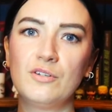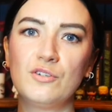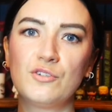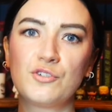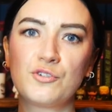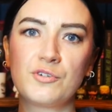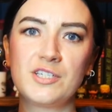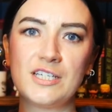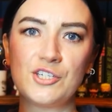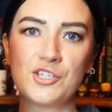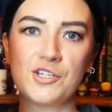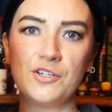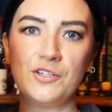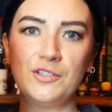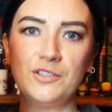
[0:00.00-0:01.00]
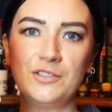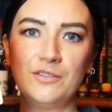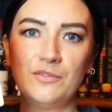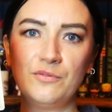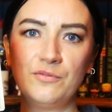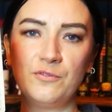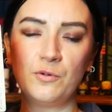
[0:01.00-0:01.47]

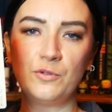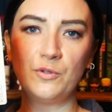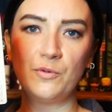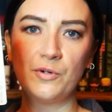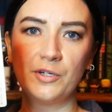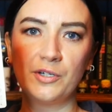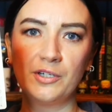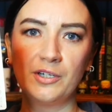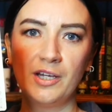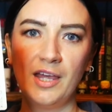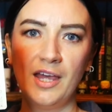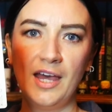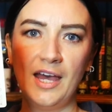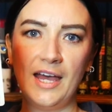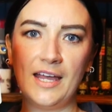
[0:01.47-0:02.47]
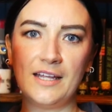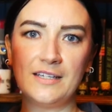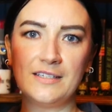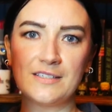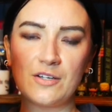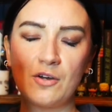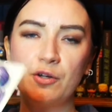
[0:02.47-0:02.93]
traditional folklore
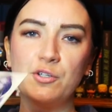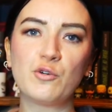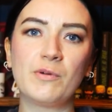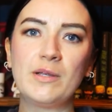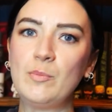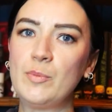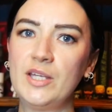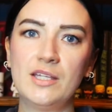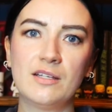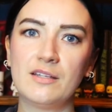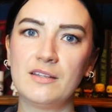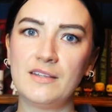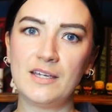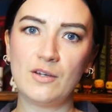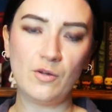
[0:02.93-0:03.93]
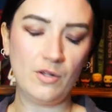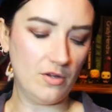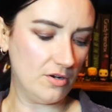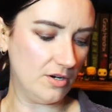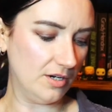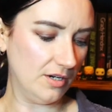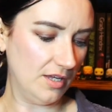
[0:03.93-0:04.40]
and how creepy they all
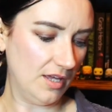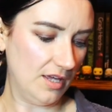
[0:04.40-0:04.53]
are.